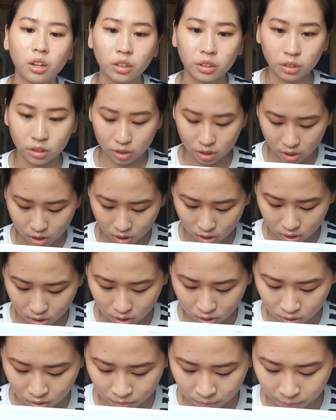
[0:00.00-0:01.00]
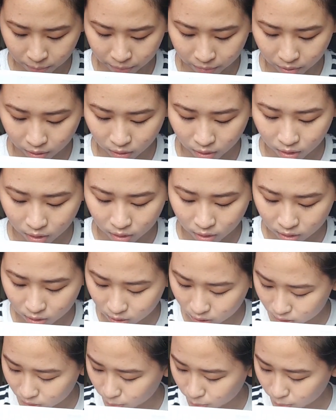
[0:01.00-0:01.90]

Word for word: Okay. Next,